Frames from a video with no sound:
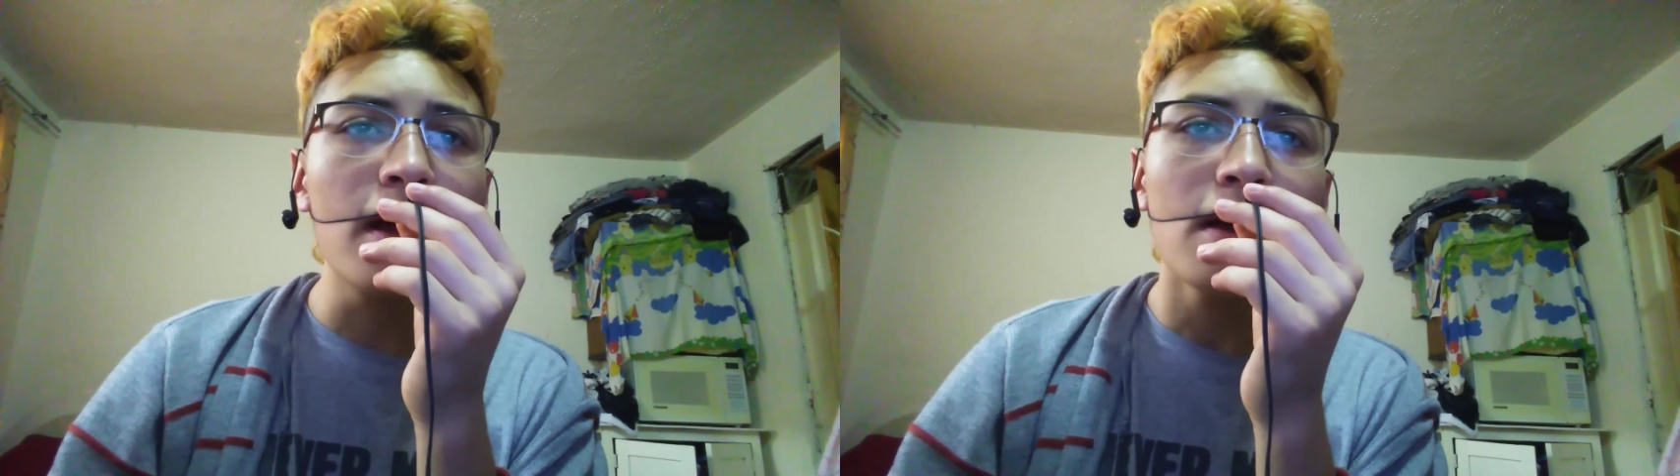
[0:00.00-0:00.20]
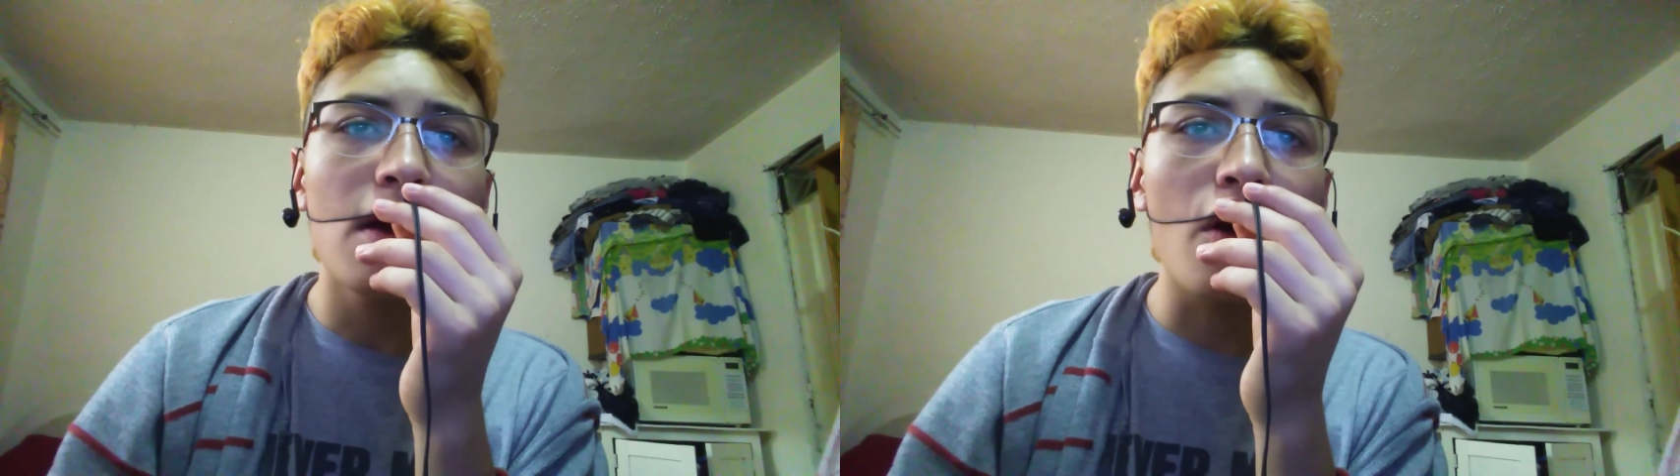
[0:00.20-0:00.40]

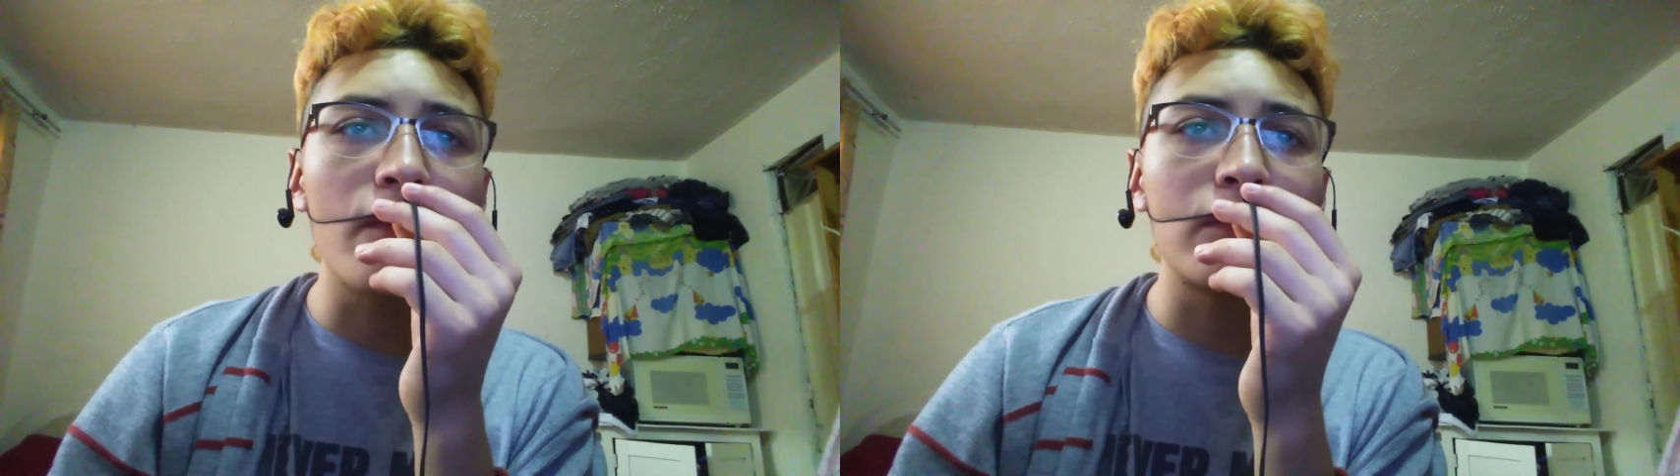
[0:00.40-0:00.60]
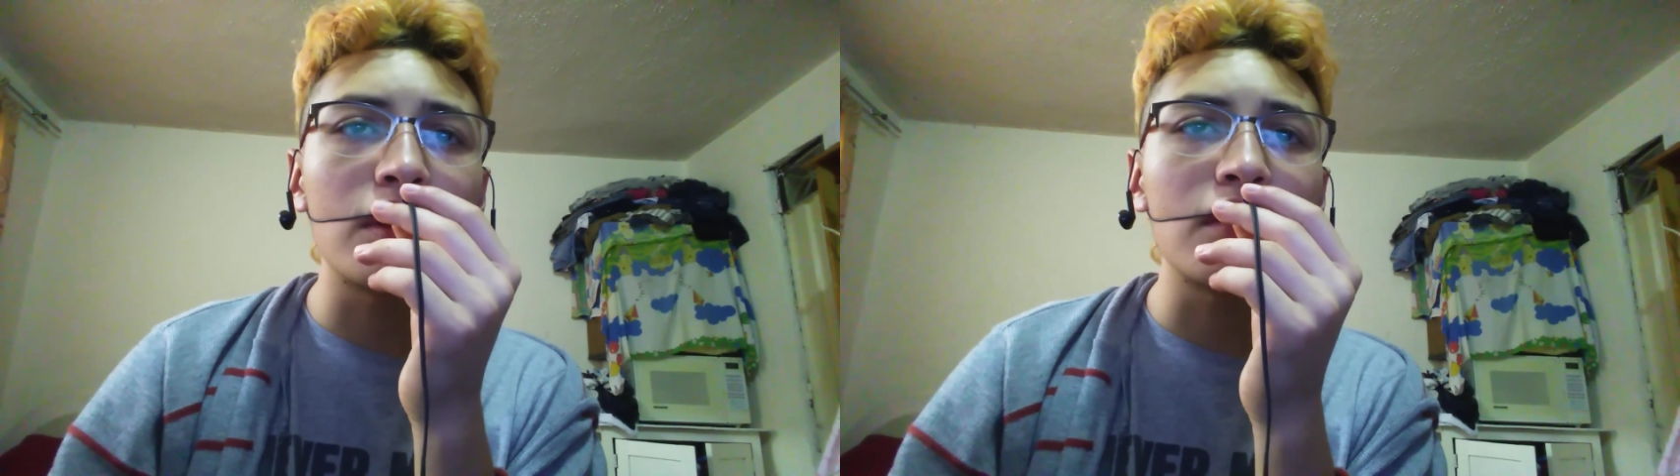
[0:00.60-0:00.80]

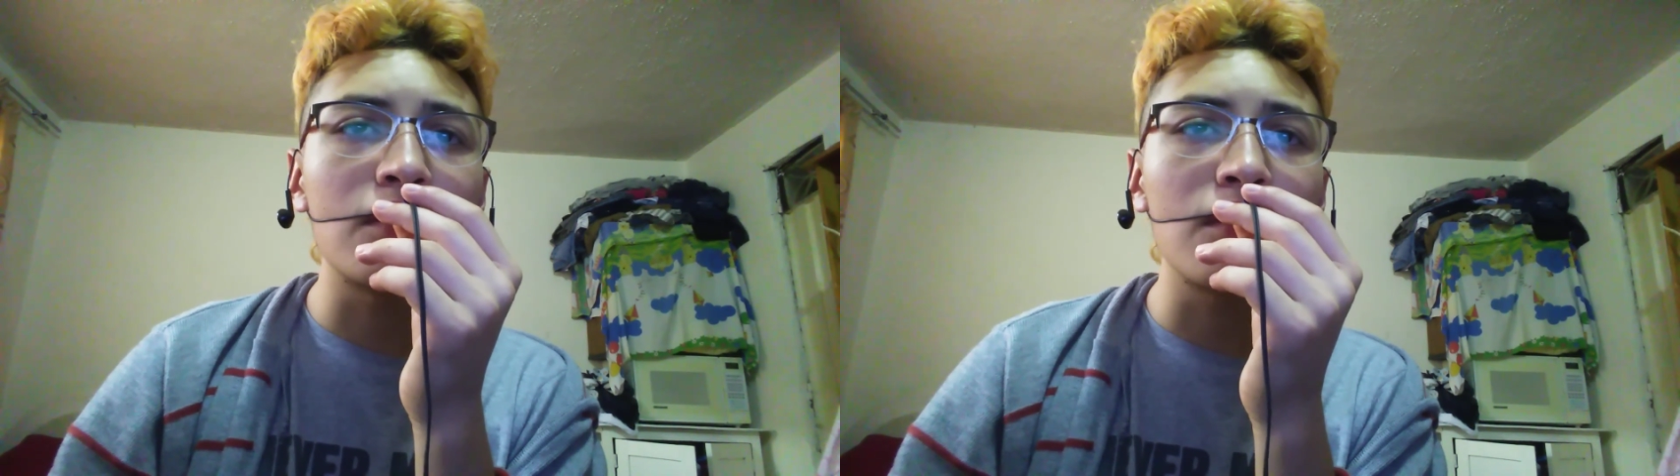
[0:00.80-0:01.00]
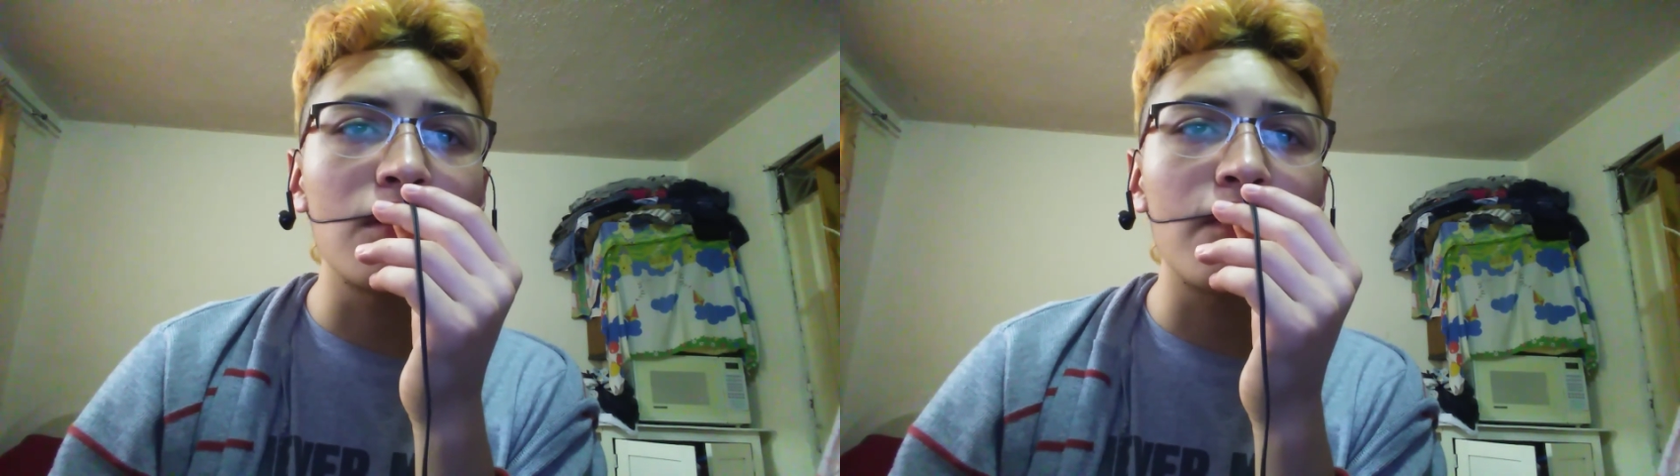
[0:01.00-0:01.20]
false
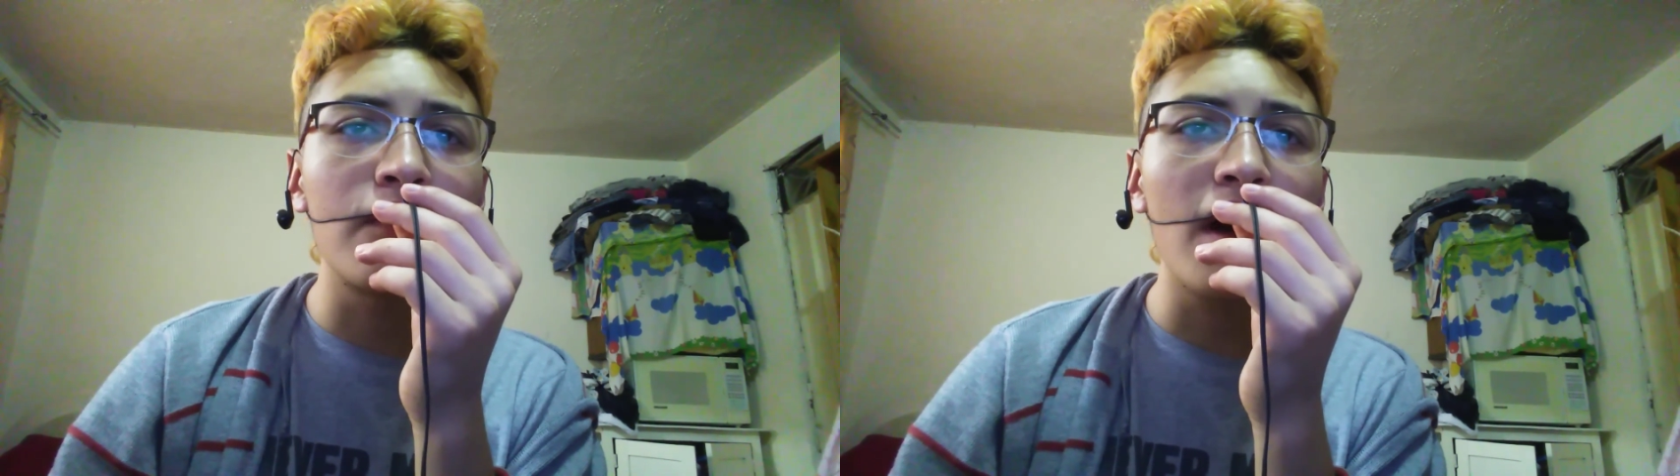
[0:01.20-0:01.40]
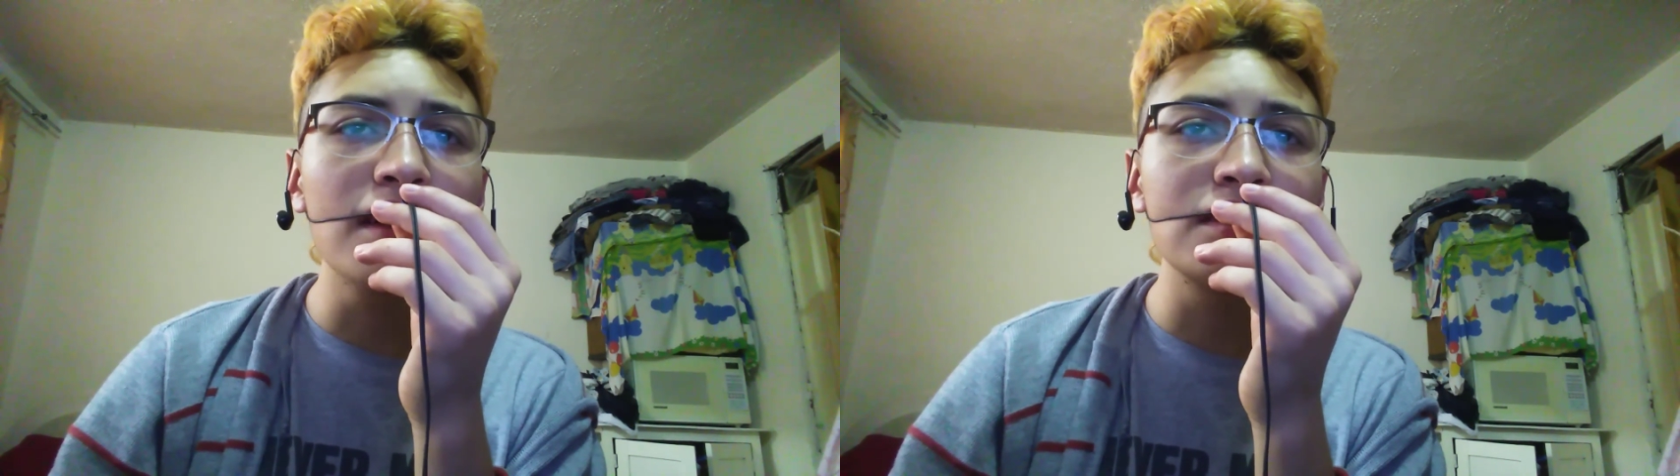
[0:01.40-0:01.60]
respective
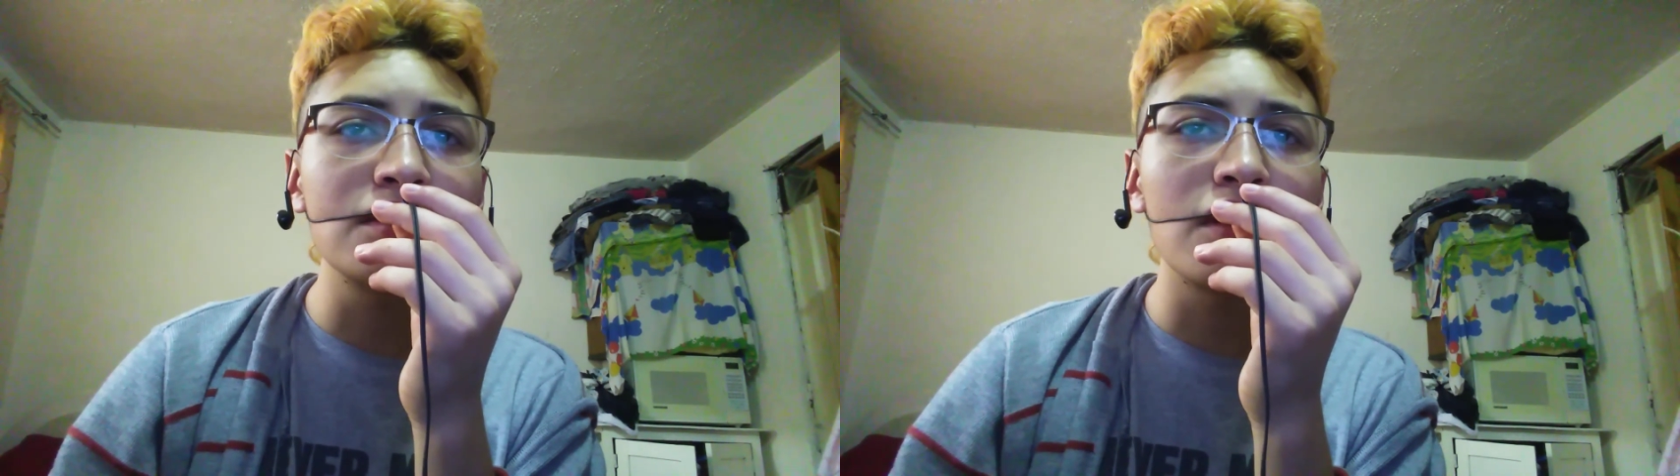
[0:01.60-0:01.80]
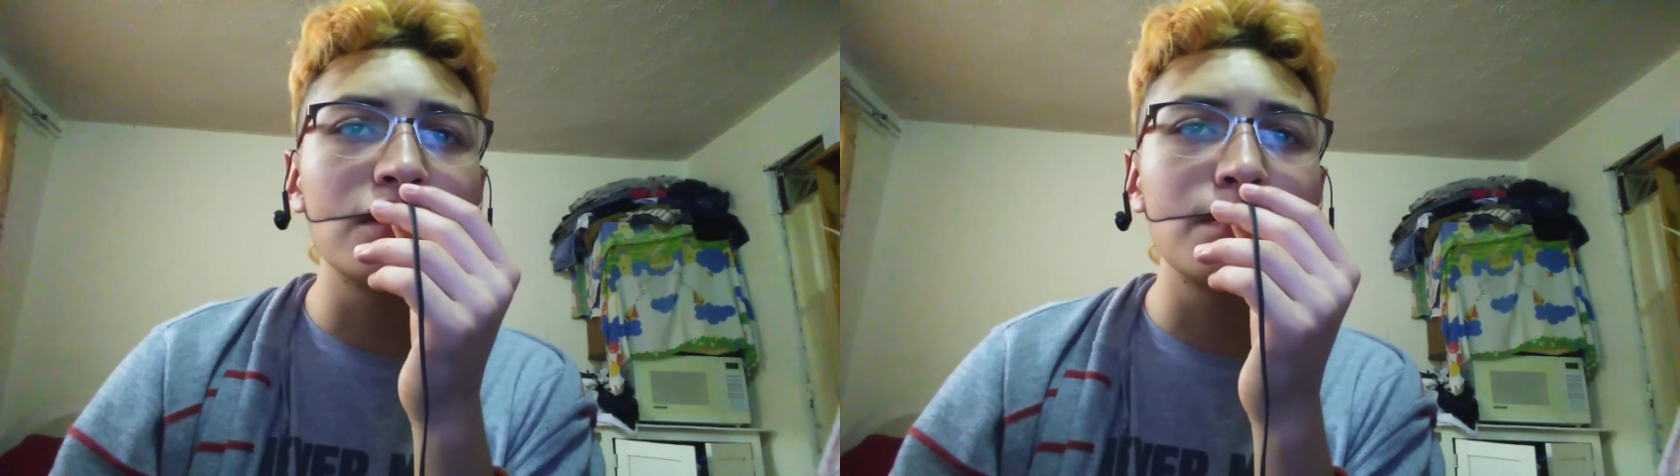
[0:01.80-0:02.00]
with
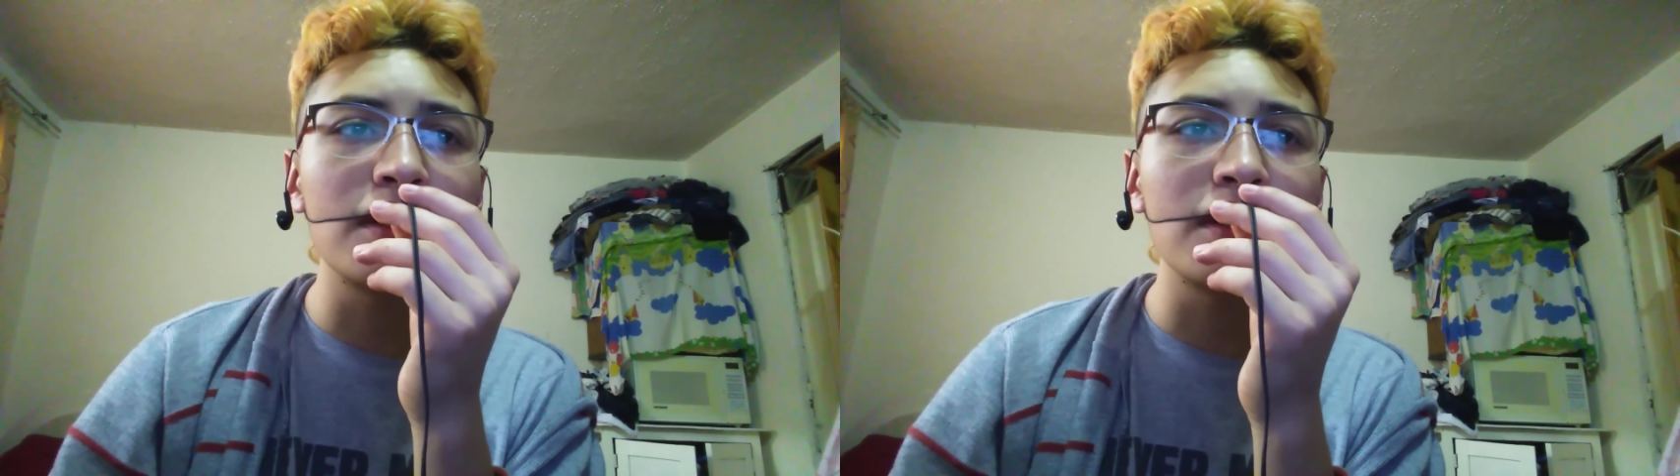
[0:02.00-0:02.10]
respect